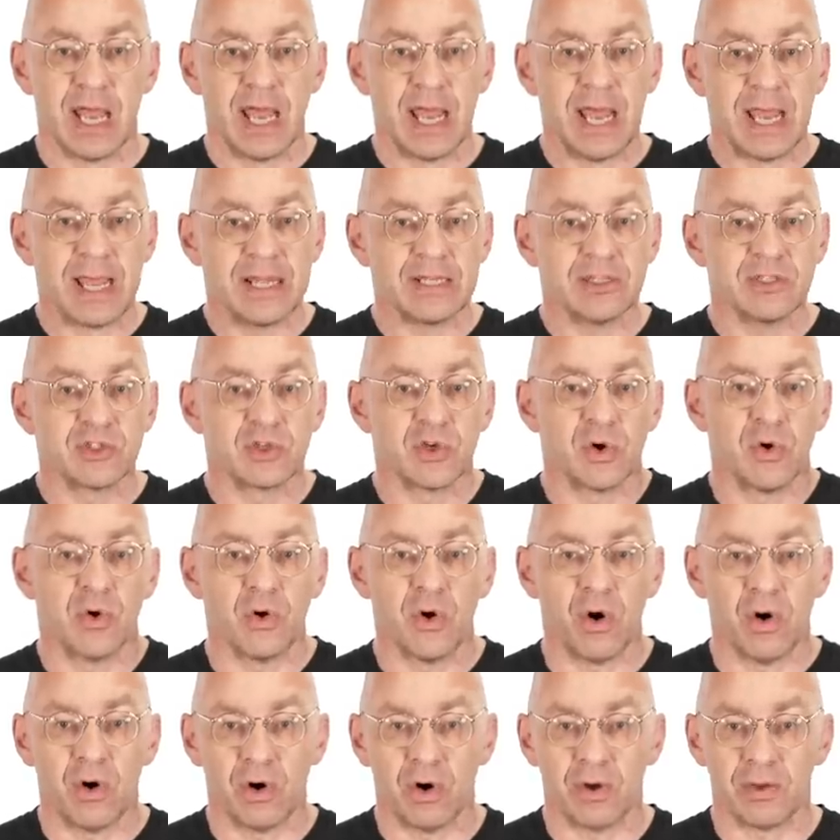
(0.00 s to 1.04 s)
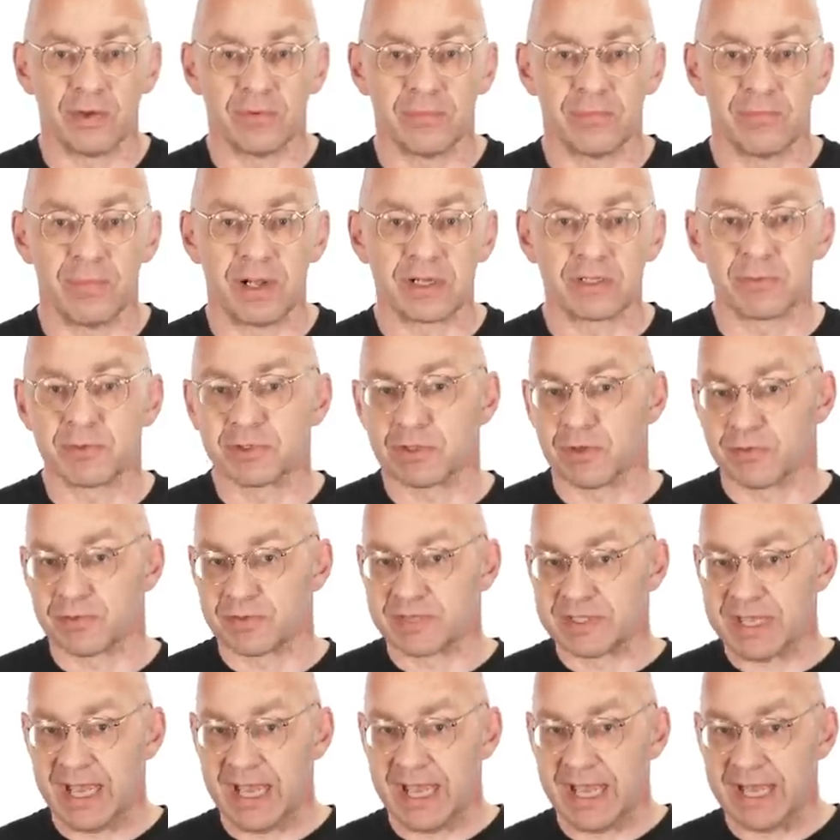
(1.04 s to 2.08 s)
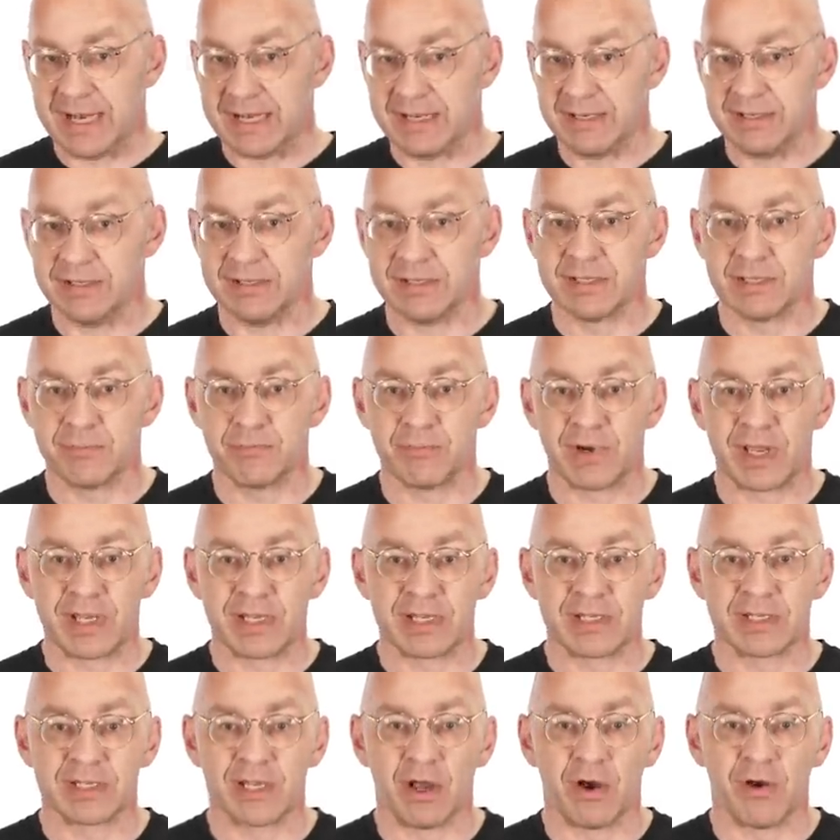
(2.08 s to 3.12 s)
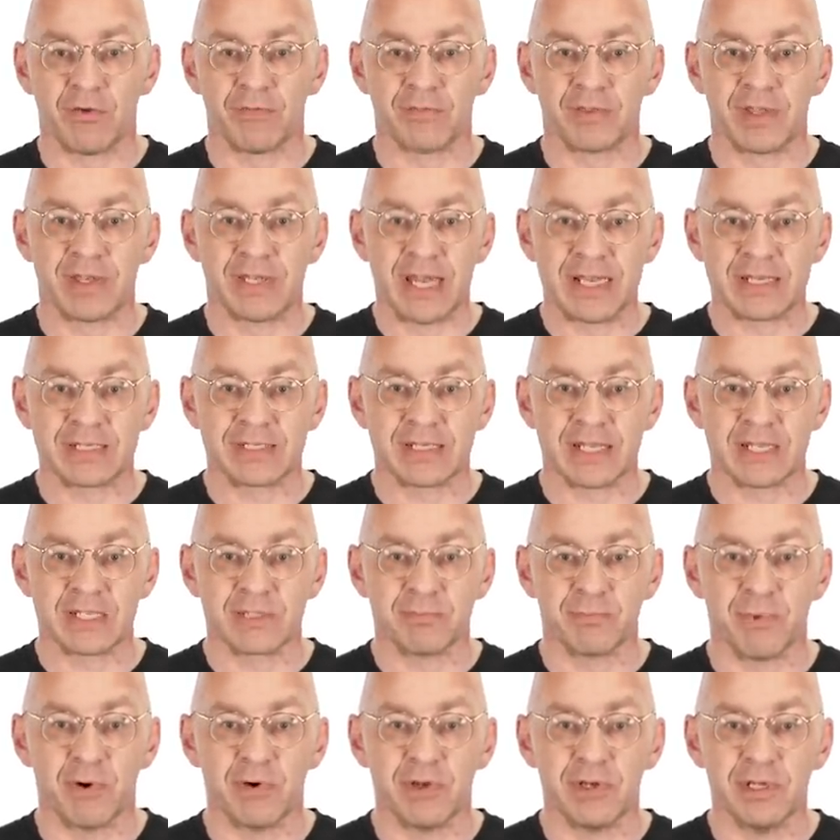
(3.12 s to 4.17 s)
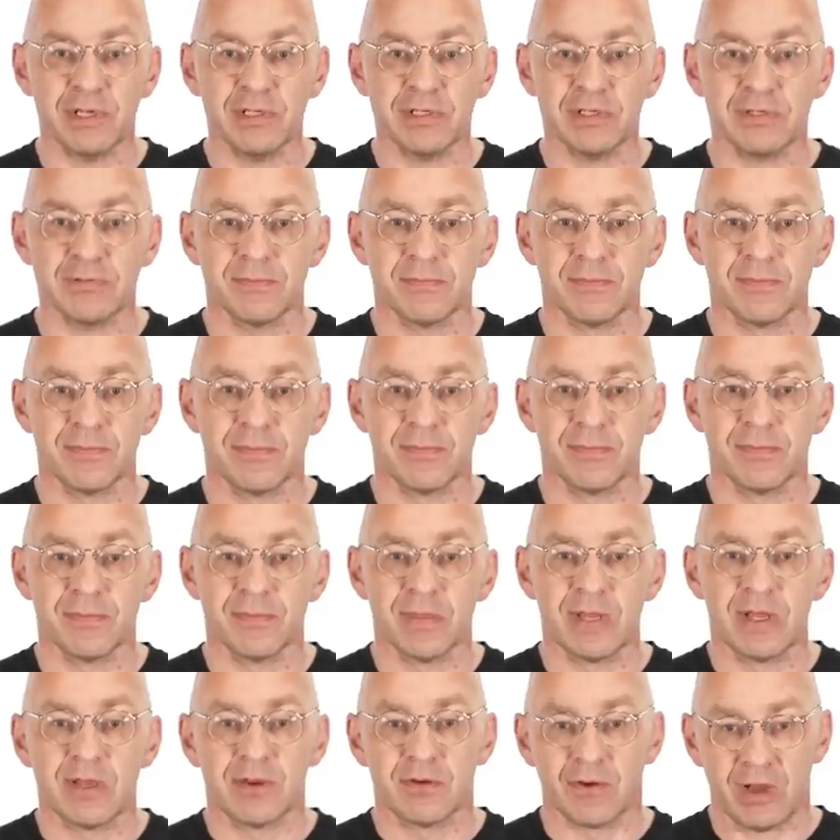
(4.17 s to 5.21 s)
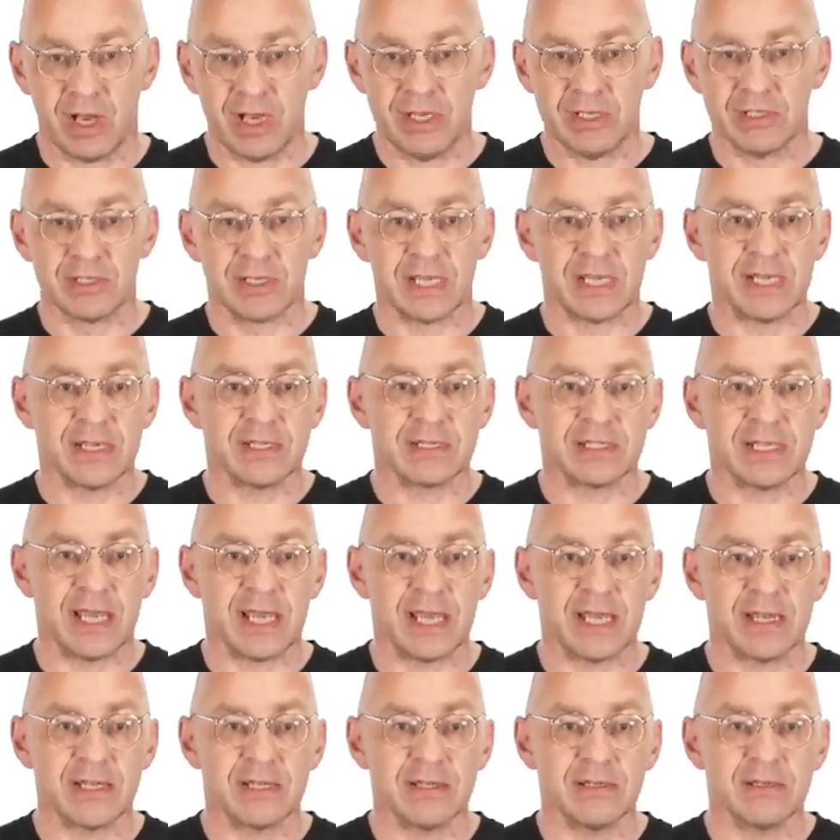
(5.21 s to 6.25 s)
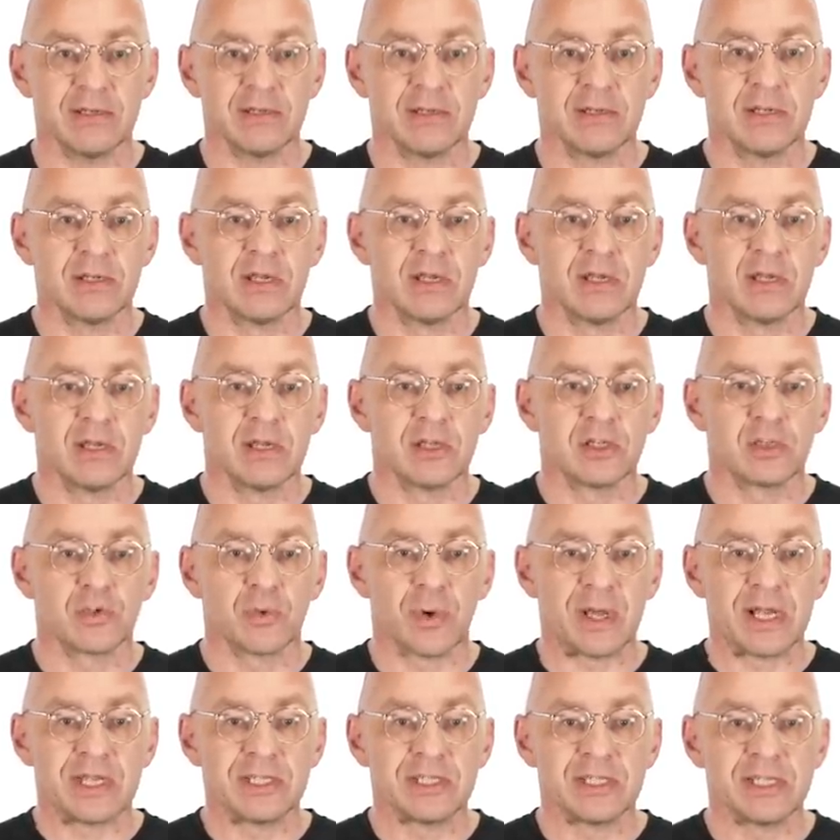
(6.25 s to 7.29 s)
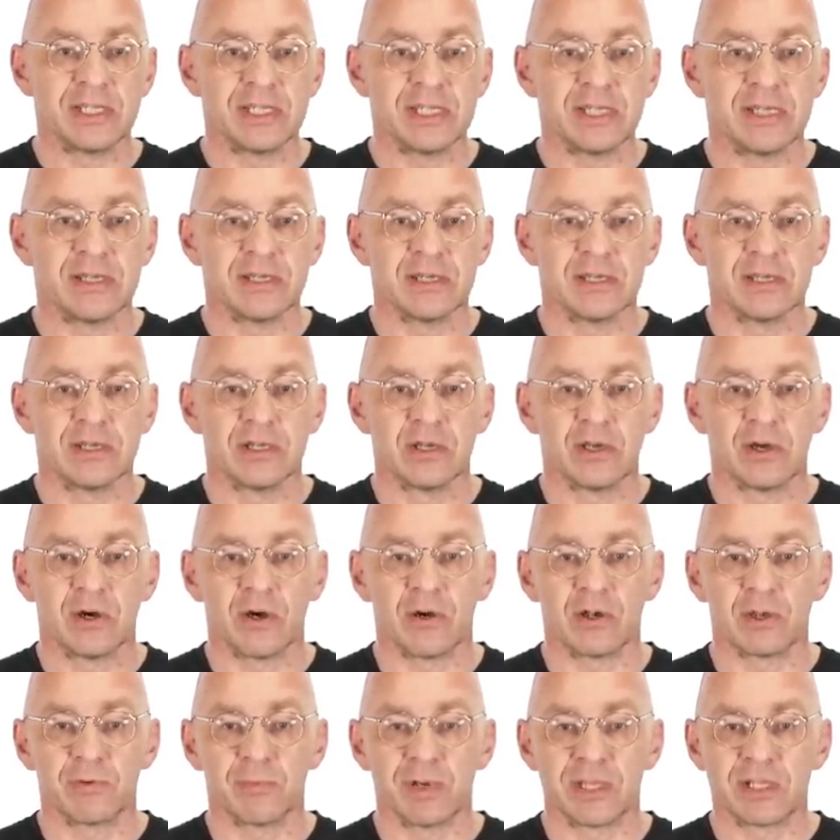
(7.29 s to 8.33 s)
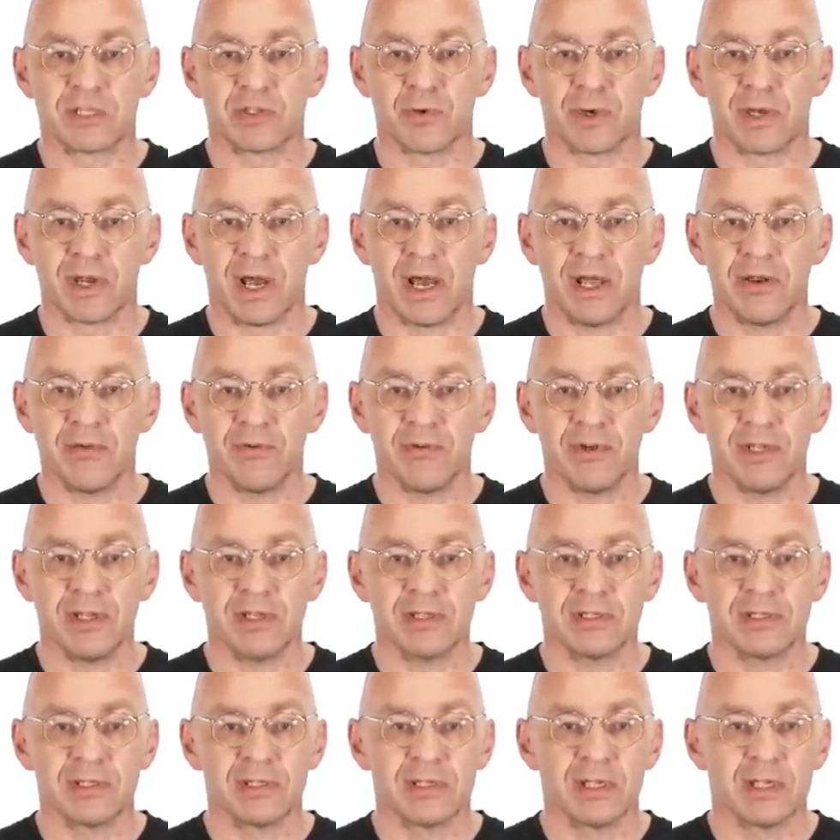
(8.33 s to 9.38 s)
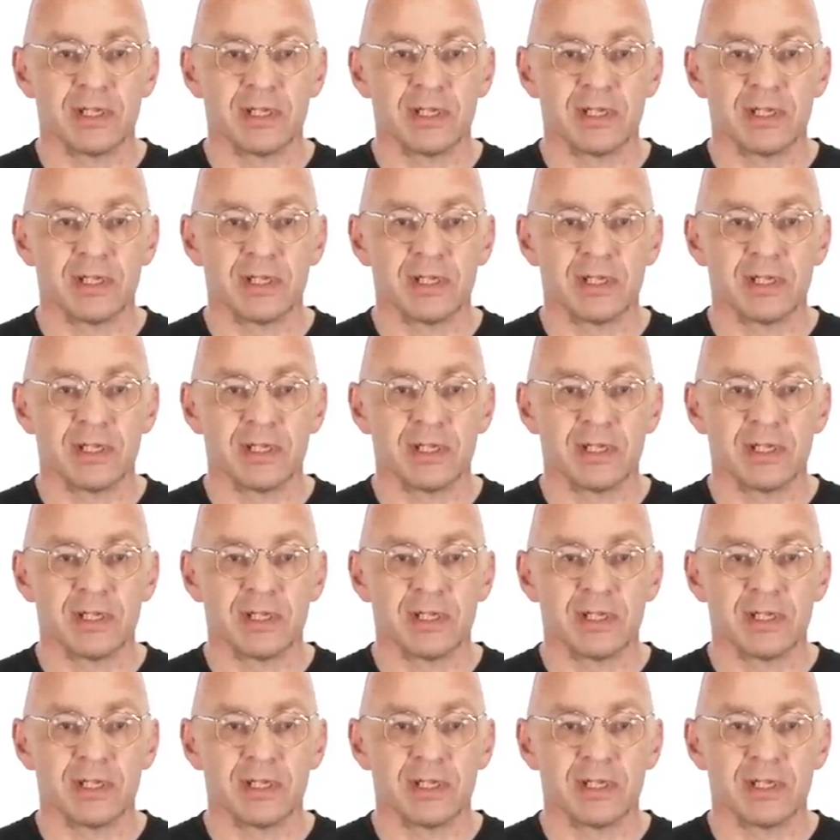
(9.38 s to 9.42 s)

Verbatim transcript: and so on. Multiples of 10 in the bracket of the next exponent, right? There 10, 20, all the way to 100.